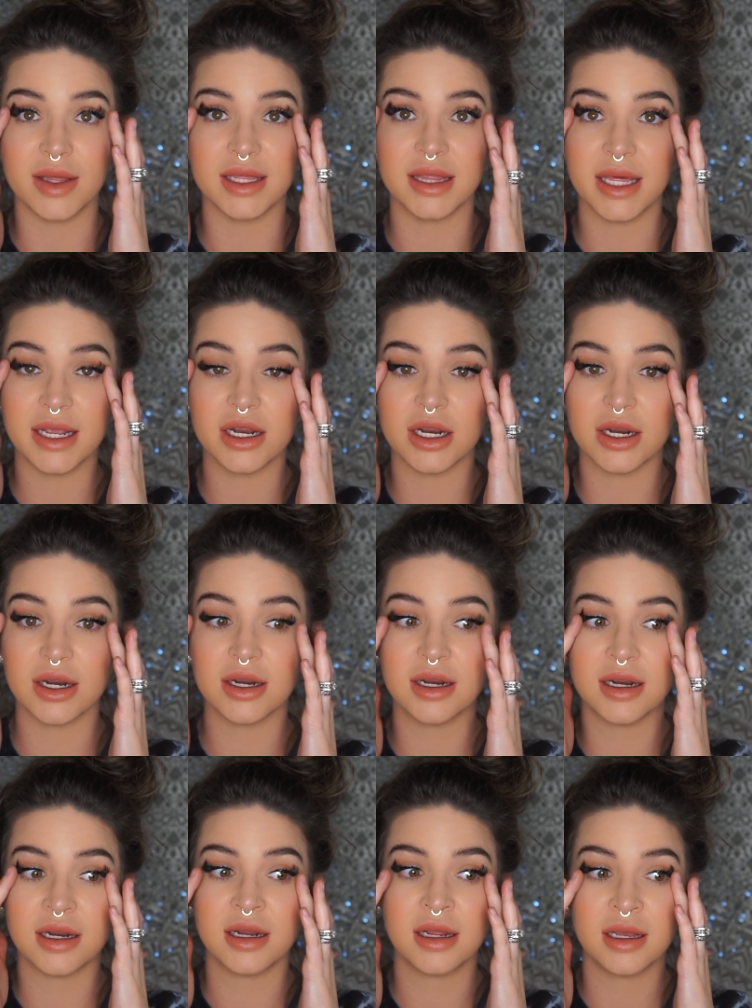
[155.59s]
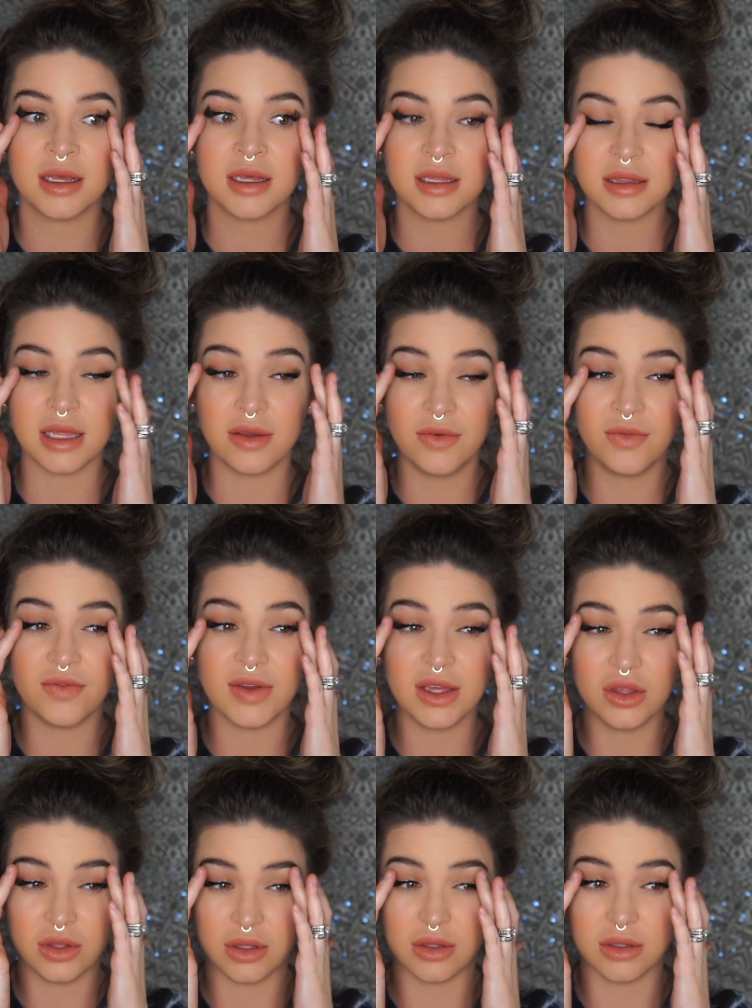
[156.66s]
Like they're, they
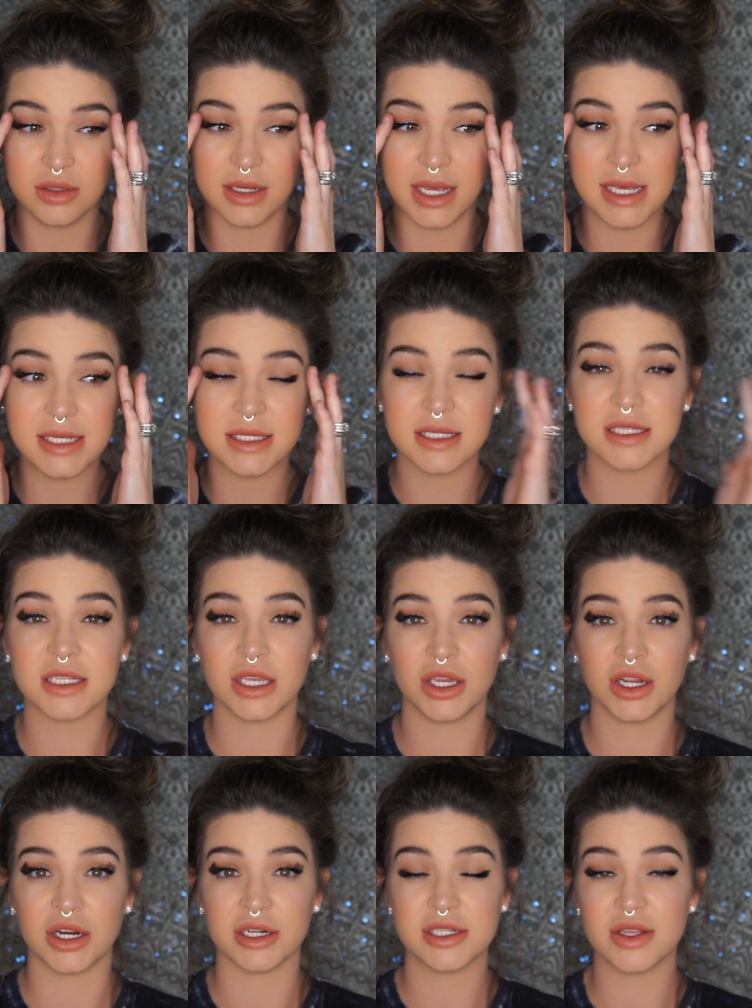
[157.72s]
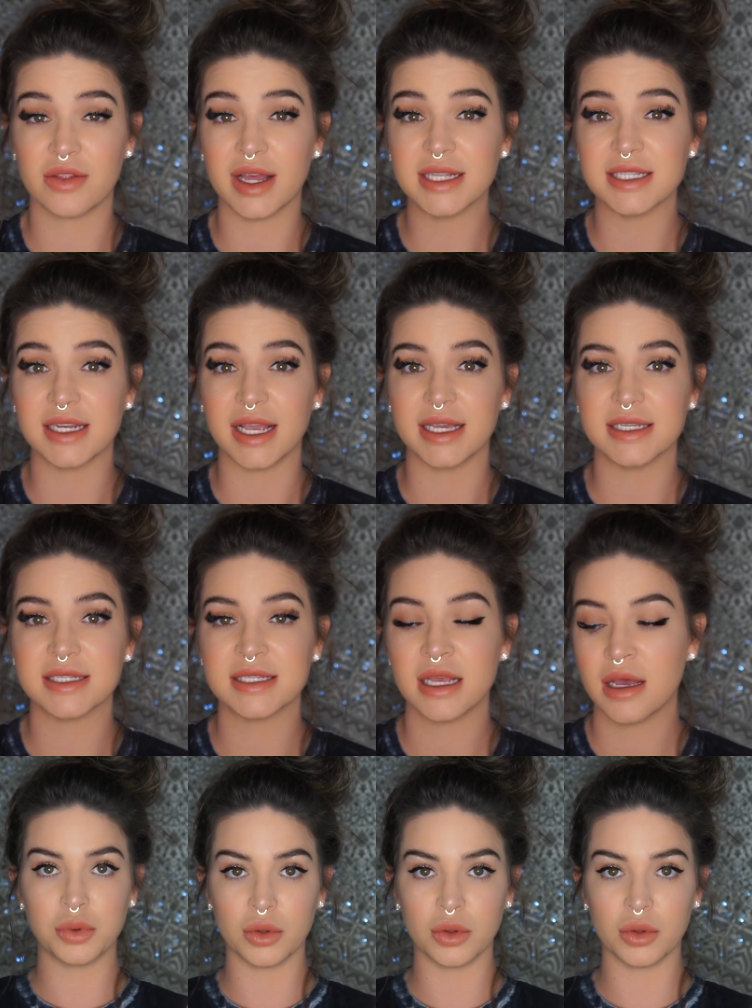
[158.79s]
feel nice and secure. So that's nice.